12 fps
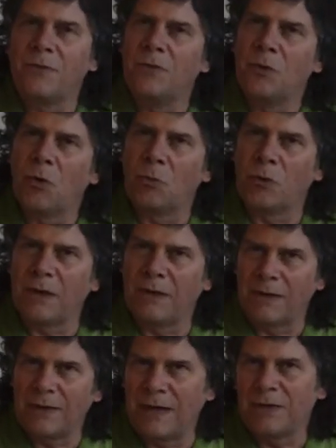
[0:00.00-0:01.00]

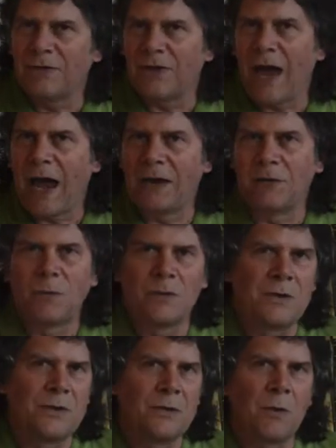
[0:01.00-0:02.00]
normally inside
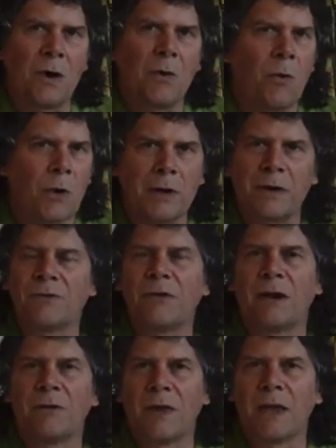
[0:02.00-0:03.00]
into our organs
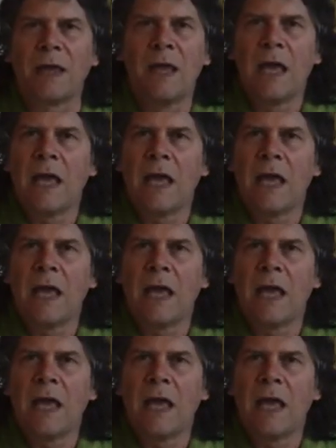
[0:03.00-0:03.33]
and everything,